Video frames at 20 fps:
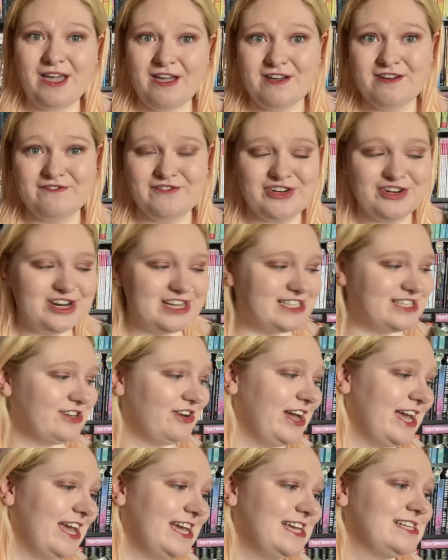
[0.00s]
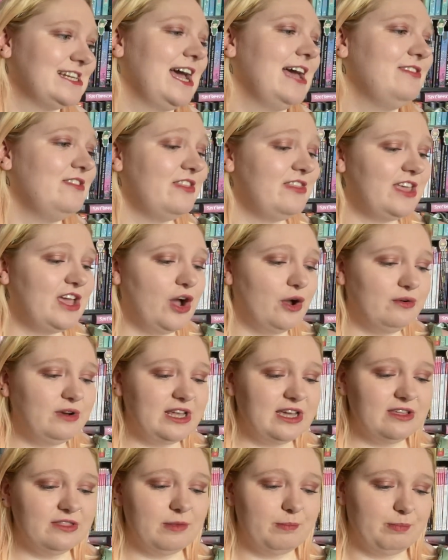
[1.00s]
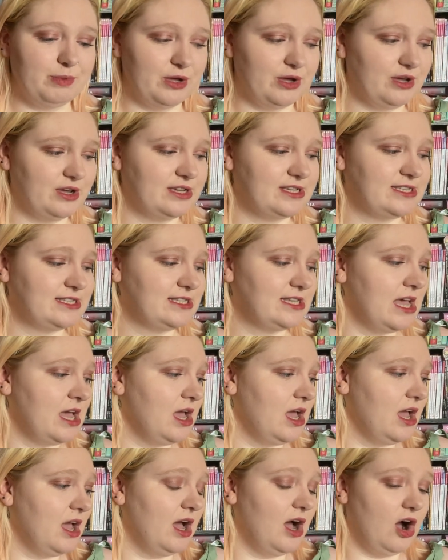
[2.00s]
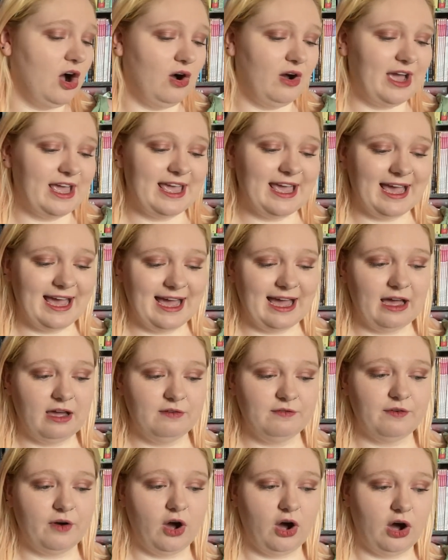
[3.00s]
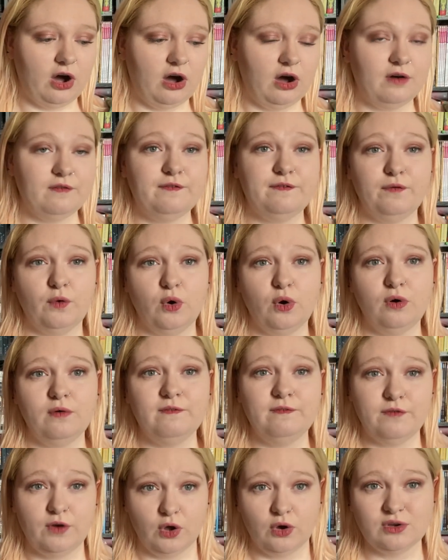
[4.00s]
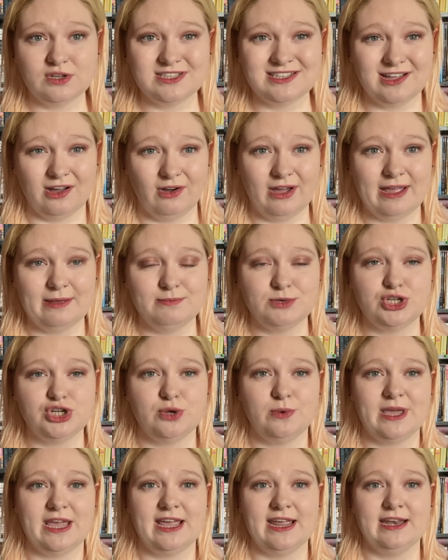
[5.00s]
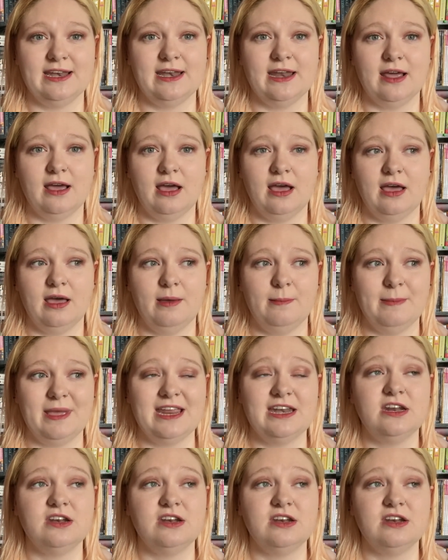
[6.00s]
I'm very excited. And then the only other books I have are four vlogs that I am doing um, in